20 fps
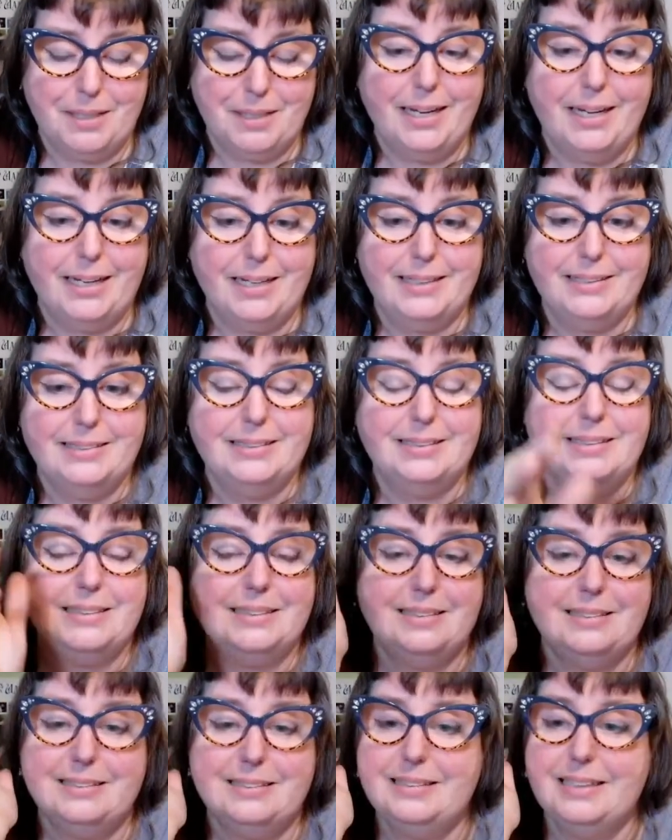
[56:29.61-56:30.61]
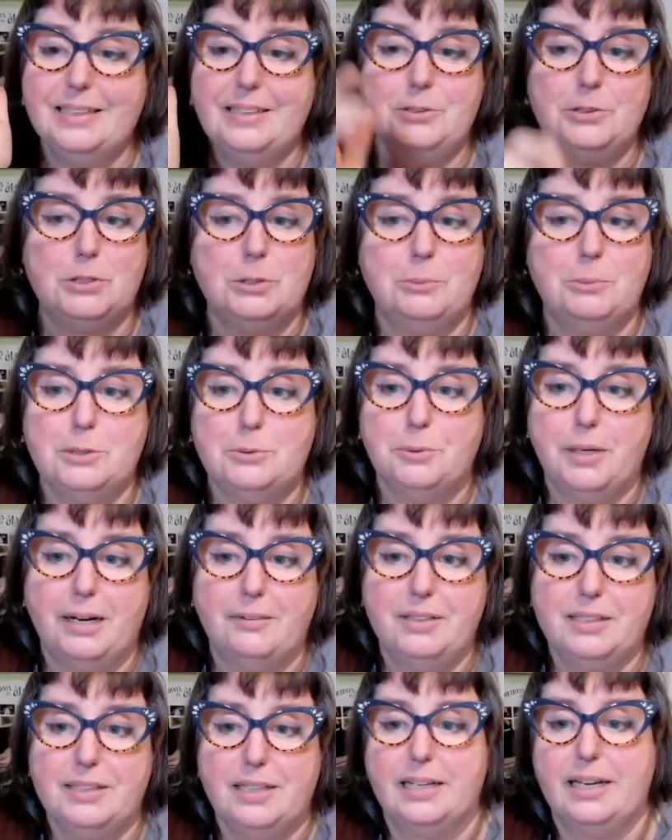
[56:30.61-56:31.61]
And thank you so much for
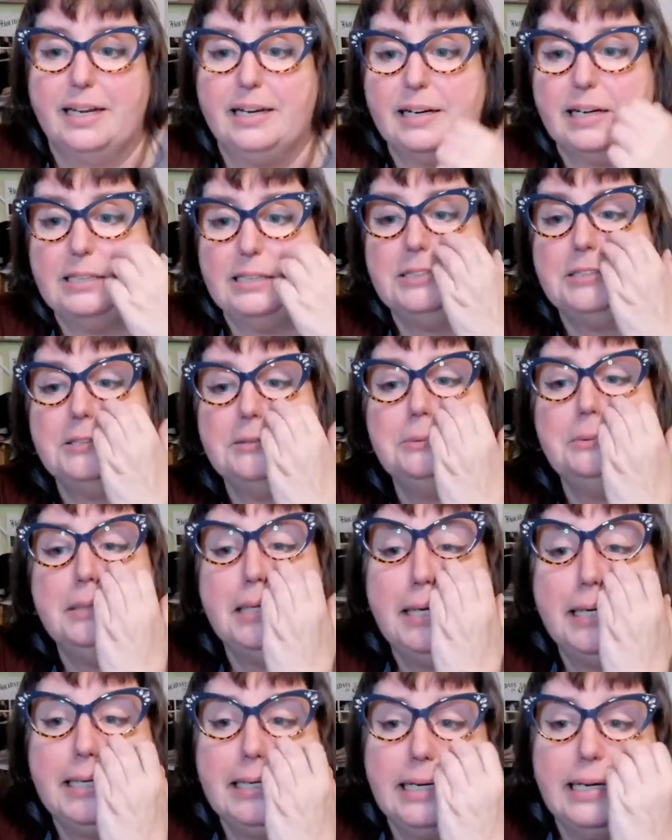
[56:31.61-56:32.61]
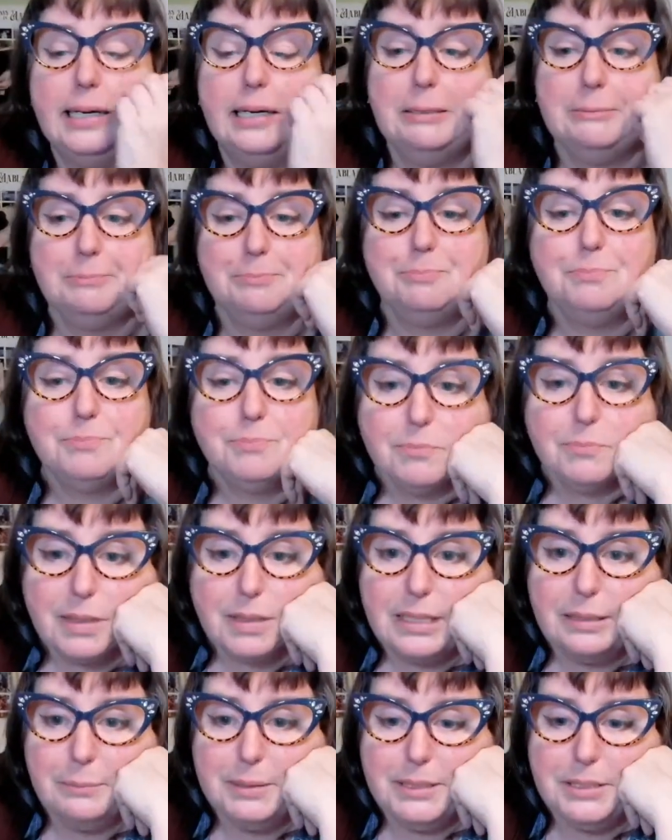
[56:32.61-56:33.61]
everything. And I'll do like let
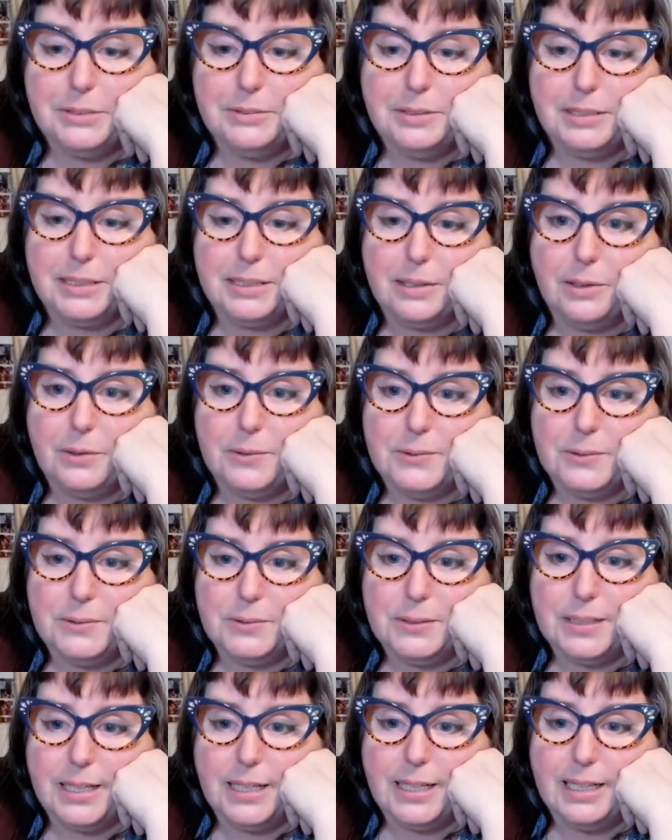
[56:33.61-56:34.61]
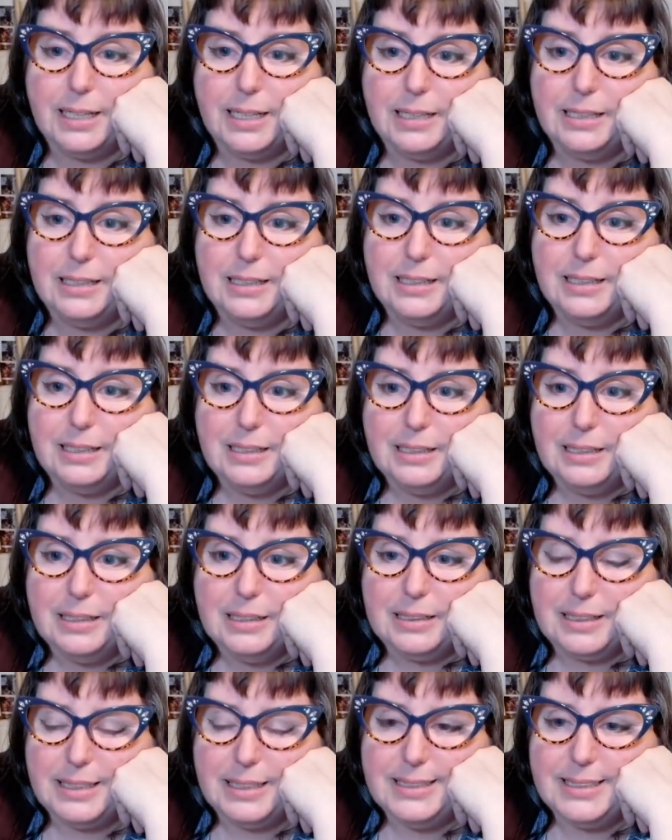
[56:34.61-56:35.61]
me do the whole
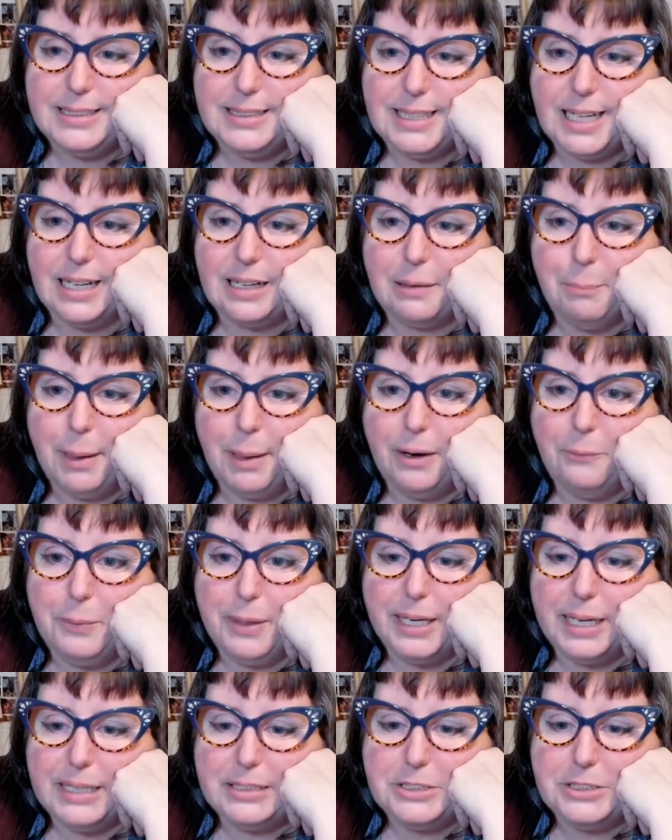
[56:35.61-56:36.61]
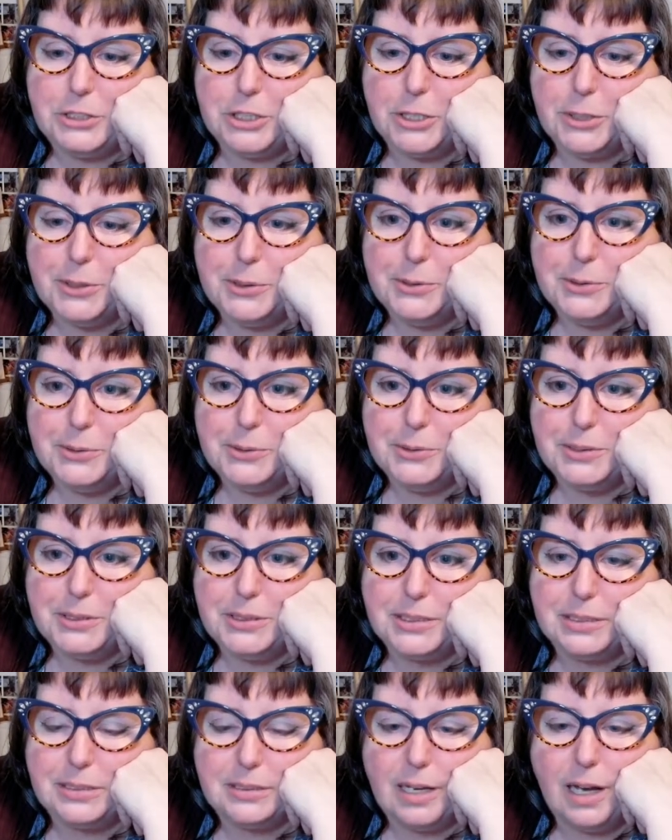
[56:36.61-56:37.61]
let's talk about we got
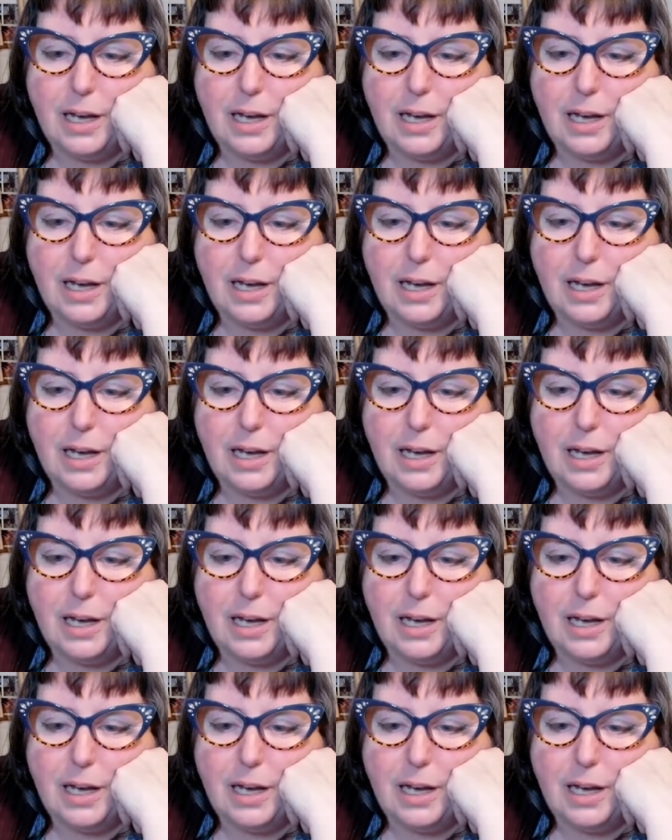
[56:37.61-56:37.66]
shows.